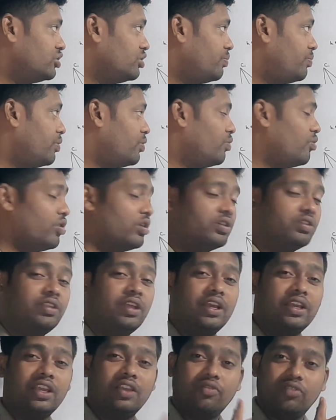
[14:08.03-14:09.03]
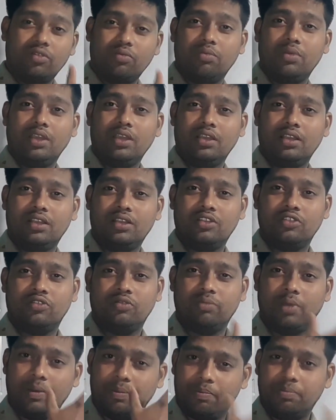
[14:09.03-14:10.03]
upon what they are giving me,
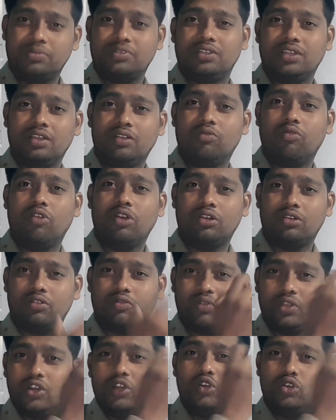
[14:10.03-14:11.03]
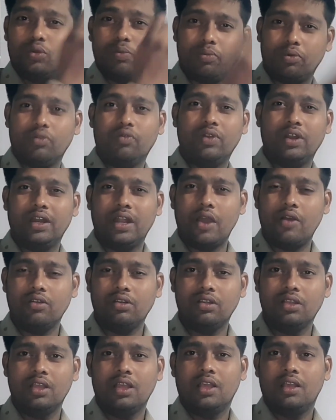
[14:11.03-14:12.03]
by seeing what we need to prove it down,
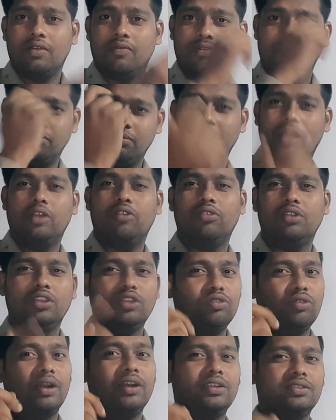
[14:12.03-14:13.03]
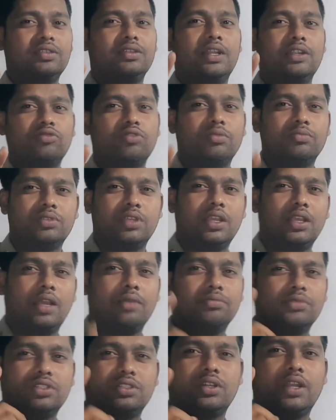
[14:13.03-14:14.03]
from there only you understand. That's what I'm saying, I'm
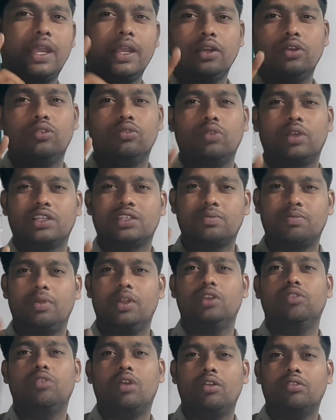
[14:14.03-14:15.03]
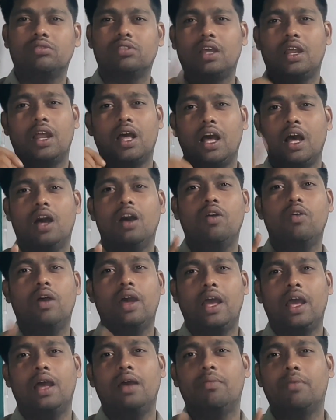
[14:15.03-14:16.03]
just trying to explain you out the how
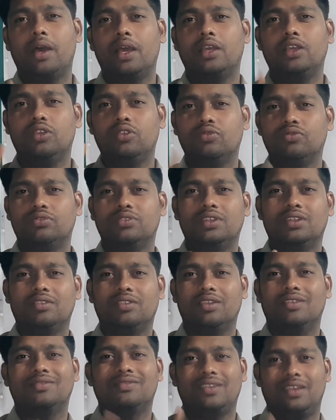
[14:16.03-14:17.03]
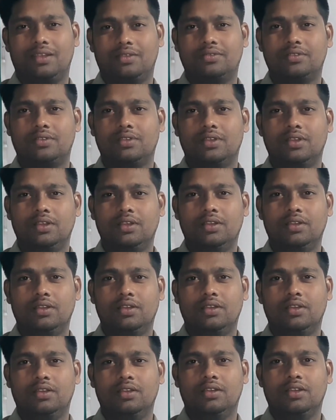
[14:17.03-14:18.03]
am I using these things.
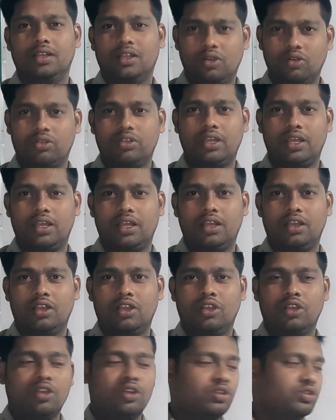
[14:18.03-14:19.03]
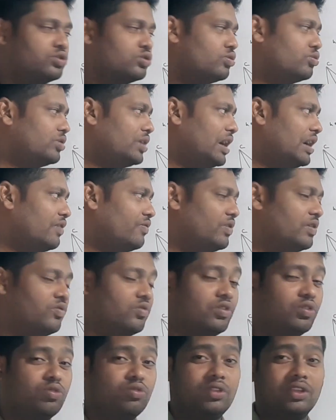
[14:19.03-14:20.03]
Okay, so that when
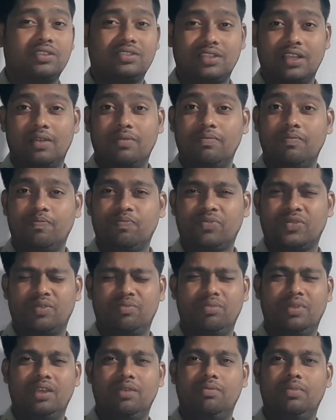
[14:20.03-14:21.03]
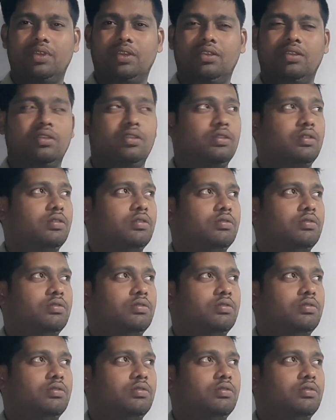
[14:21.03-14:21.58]
we do the sum, maybe